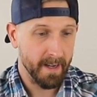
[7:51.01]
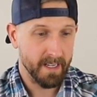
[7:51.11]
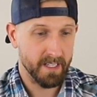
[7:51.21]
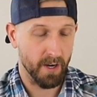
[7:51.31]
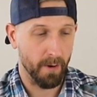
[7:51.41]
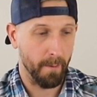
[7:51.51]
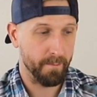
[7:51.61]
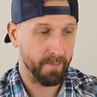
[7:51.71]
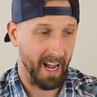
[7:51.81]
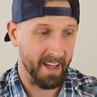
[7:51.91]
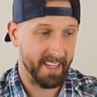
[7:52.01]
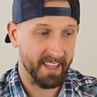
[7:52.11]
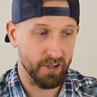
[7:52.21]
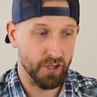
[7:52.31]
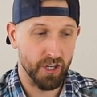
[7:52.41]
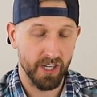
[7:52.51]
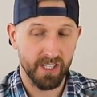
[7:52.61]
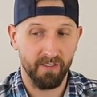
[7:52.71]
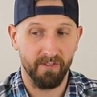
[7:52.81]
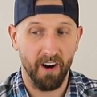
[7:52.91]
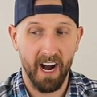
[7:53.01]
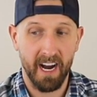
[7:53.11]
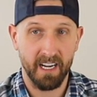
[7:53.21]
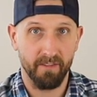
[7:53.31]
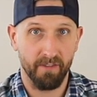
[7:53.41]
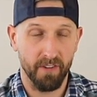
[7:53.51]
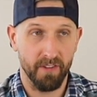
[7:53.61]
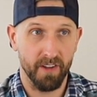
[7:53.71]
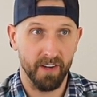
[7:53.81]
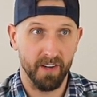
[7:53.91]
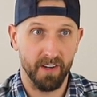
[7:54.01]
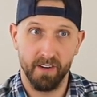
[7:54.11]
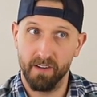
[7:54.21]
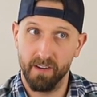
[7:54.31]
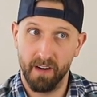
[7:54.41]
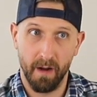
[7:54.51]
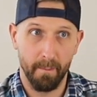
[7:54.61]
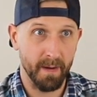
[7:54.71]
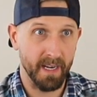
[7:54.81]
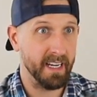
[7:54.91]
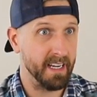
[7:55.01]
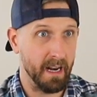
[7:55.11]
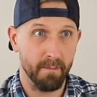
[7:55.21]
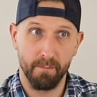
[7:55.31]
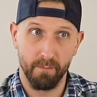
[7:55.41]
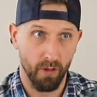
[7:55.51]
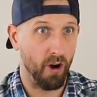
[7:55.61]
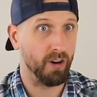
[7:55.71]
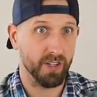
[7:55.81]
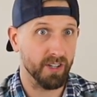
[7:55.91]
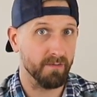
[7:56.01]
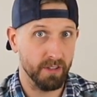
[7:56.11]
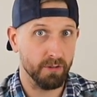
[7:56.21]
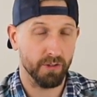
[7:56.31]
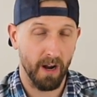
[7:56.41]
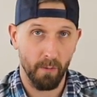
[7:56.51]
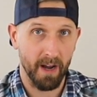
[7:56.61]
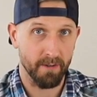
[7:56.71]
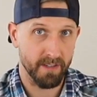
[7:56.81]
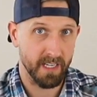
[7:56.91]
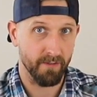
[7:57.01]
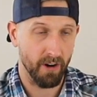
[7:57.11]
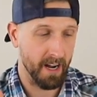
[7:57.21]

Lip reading: So I think they're just fine for the immediate and long-term future at wide receiver.